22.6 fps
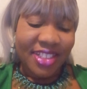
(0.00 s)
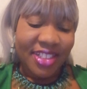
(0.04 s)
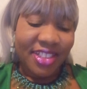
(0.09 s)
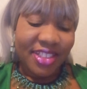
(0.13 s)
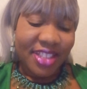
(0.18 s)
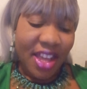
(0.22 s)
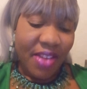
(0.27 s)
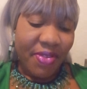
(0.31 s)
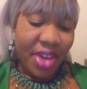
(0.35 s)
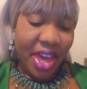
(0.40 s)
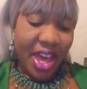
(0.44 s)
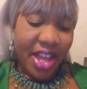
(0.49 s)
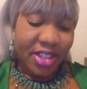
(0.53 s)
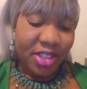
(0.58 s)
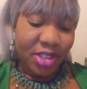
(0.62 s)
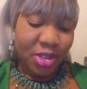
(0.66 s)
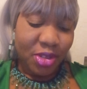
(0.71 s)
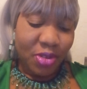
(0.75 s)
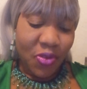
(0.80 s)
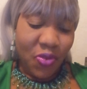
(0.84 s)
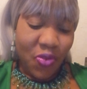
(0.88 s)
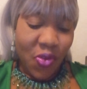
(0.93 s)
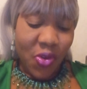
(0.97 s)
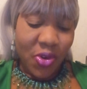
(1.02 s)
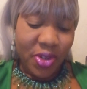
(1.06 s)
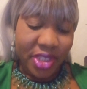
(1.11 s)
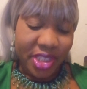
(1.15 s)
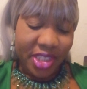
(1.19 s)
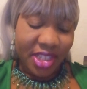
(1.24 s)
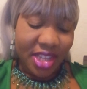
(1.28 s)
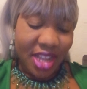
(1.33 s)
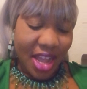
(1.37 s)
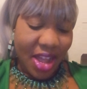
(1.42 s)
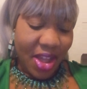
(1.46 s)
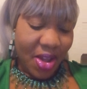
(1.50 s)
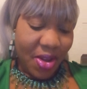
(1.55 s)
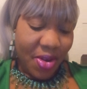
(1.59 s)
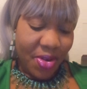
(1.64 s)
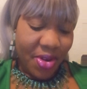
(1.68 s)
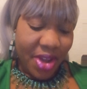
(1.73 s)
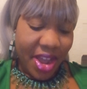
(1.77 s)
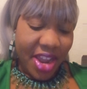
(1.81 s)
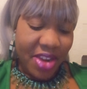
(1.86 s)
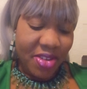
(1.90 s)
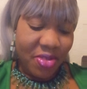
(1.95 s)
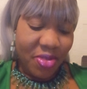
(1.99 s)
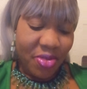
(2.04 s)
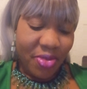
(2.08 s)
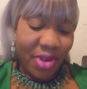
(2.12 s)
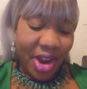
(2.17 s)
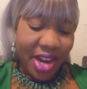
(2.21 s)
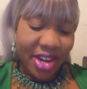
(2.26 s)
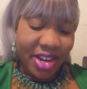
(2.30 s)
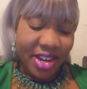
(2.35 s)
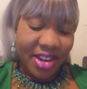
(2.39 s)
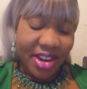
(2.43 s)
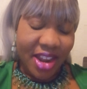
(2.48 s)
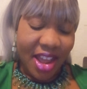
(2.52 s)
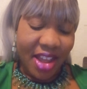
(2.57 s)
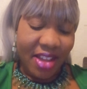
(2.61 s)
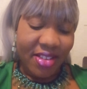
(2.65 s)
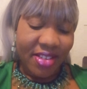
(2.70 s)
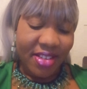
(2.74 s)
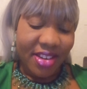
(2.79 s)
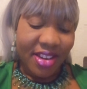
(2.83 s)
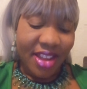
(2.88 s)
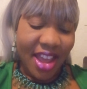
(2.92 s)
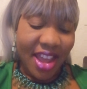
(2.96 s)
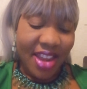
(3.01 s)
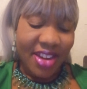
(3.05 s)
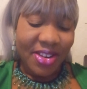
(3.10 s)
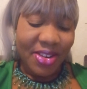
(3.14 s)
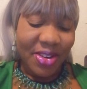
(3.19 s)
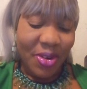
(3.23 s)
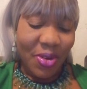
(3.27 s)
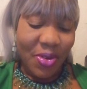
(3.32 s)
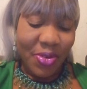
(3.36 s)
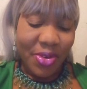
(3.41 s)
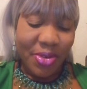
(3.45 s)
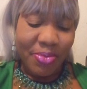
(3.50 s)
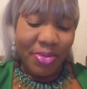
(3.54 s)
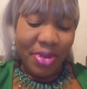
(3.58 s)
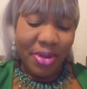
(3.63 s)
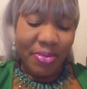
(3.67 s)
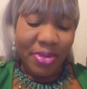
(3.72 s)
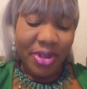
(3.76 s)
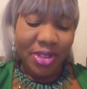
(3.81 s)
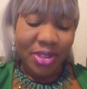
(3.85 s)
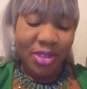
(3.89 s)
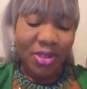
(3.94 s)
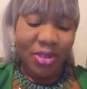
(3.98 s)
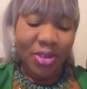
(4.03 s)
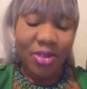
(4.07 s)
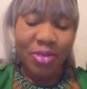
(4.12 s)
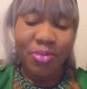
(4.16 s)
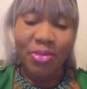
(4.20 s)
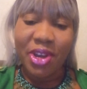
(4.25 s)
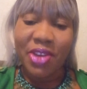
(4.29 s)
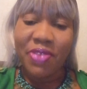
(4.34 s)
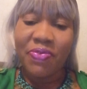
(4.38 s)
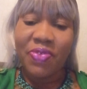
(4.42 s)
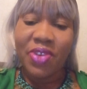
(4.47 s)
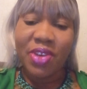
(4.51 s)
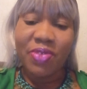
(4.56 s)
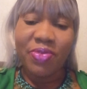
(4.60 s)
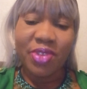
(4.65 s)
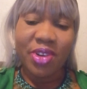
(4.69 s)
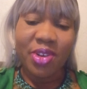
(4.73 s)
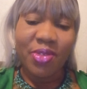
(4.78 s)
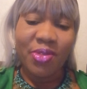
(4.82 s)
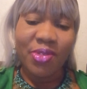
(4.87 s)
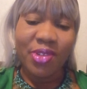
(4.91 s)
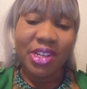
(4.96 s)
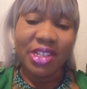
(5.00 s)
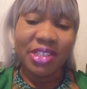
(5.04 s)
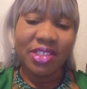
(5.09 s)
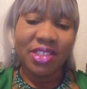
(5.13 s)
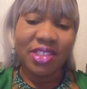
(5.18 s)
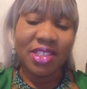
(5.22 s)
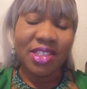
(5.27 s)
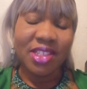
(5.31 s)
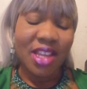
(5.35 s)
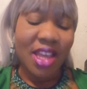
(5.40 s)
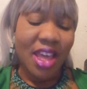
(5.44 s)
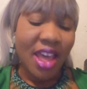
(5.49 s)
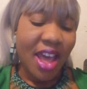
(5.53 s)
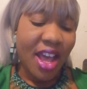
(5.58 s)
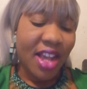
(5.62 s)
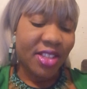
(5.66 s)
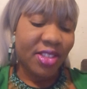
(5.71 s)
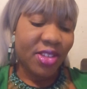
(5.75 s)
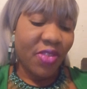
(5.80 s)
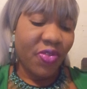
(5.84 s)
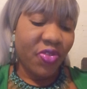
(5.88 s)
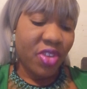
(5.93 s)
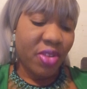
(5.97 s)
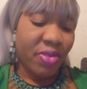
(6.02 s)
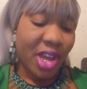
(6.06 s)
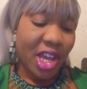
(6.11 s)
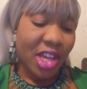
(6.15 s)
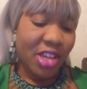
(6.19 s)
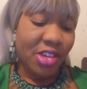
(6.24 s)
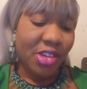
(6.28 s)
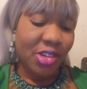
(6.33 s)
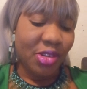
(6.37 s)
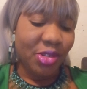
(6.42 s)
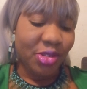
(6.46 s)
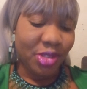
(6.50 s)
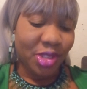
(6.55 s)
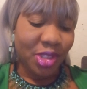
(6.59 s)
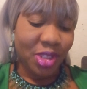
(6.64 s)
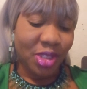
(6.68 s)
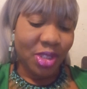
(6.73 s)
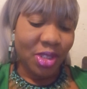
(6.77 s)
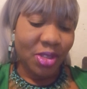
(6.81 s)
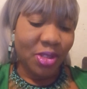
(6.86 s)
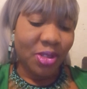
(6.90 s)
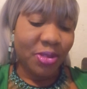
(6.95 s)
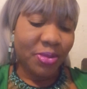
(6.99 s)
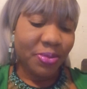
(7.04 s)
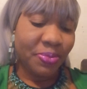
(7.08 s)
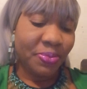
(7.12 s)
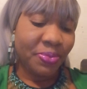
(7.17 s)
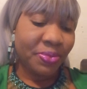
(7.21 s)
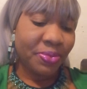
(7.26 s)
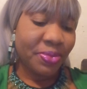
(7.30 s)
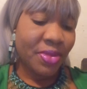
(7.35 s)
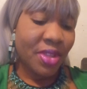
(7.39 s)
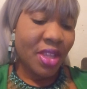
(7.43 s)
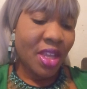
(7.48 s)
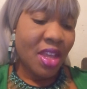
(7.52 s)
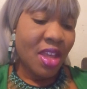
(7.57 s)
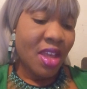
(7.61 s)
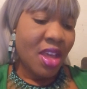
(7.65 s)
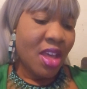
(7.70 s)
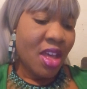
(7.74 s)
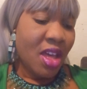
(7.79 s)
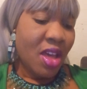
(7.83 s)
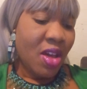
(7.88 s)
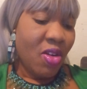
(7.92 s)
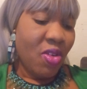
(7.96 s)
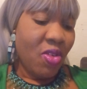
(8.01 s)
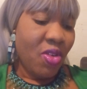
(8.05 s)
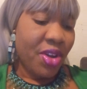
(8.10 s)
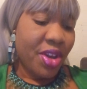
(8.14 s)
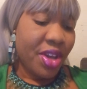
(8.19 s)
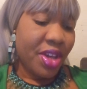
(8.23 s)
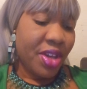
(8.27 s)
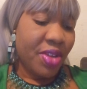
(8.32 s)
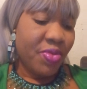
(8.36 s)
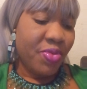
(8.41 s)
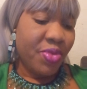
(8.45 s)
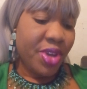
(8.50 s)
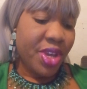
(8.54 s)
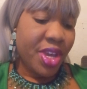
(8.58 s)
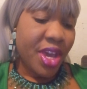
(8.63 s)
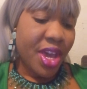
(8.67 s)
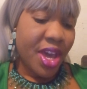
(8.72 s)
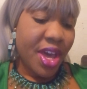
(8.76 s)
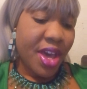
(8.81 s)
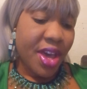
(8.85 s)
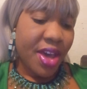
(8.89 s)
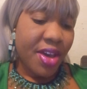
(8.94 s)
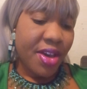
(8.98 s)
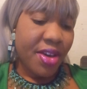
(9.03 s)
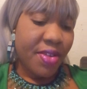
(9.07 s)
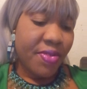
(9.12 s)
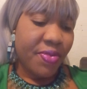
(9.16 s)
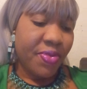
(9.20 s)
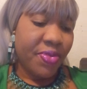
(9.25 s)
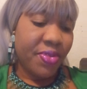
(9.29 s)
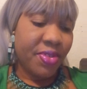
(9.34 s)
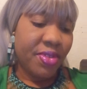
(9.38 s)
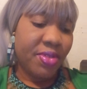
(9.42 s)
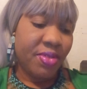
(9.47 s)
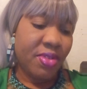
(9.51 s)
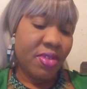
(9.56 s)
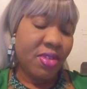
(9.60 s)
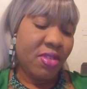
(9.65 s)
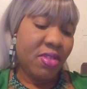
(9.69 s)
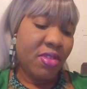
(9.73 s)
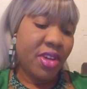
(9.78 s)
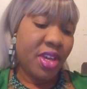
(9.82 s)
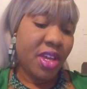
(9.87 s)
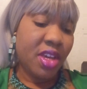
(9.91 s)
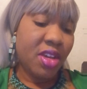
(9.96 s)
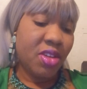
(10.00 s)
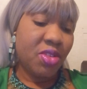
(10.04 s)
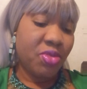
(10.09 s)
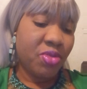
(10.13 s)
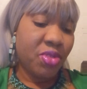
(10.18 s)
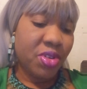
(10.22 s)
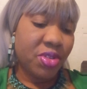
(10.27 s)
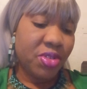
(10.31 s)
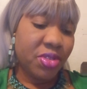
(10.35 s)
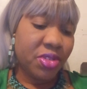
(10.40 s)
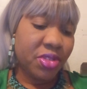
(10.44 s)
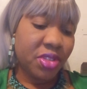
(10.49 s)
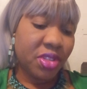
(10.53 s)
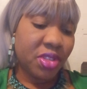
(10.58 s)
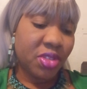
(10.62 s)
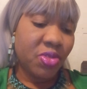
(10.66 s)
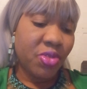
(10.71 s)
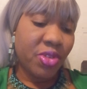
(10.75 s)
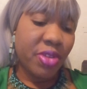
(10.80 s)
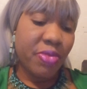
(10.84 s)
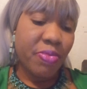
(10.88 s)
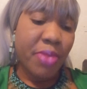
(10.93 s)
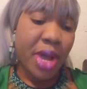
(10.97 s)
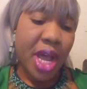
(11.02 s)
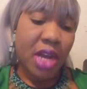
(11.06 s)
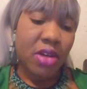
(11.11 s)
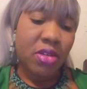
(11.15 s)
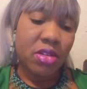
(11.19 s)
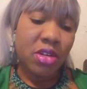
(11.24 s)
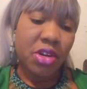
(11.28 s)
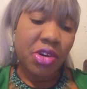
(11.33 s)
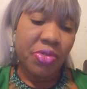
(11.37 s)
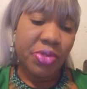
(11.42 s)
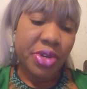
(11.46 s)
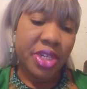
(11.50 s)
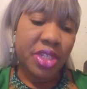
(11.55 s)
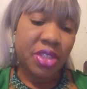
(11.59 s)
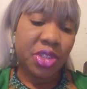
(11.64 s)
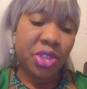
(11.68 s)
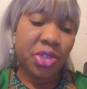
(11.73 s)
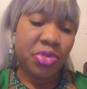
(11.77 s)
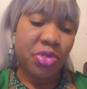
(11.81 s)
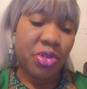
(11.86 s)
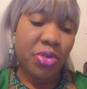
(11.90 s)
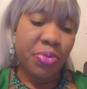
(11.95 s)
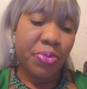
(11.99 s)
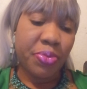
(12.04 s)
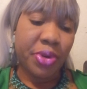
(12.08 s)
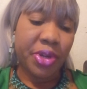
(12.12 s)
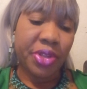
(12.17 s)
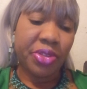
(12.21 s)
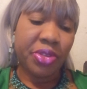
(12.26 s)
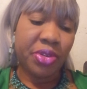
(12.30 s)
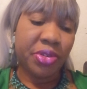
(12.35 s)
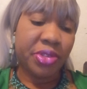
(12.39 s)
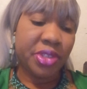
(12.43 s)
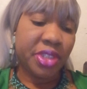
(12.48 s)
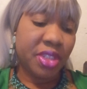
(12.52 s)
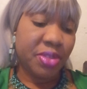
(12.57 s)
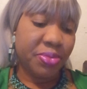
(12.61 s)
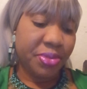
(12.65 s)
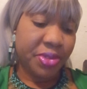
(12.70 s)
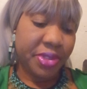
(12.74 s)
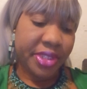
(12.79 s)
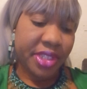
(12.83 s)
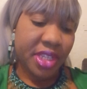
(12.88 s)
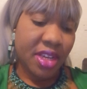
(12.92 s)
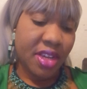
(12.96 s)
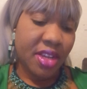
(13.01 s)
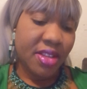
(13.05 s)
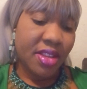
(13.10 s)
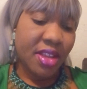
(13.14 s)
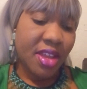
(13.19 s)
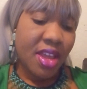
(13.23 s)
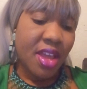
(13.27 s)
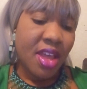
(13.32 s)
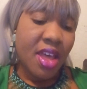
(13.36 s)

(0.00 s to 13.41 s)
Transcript: Since I've had two phones now, I don't write it down. I don't remember to go to my favorite coins as often I used to. Okay, we have, okay, Cronos is going back on green, 0.13%.